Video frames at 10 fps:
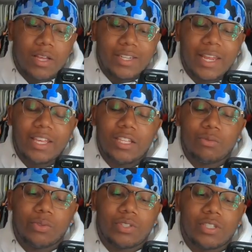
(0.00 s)
Nike
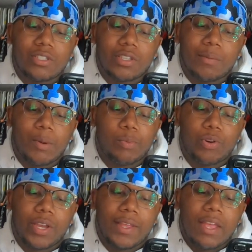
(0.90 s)
swooshes to
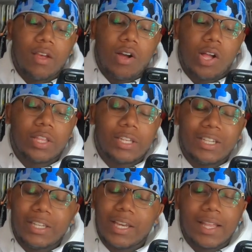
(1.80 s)
commemorate all of the
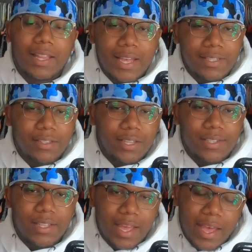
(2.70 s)
neon lights and
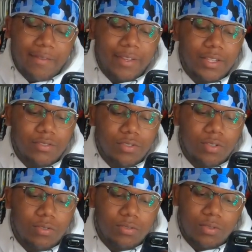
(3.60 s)
things that they have in
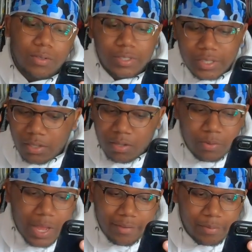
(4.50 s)
Seoul or
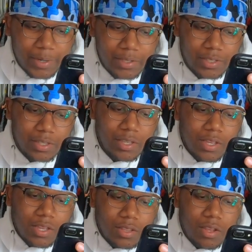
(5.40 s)
Seoul, however you pronounce it.
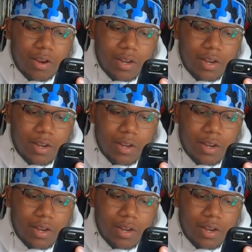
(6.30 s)
There are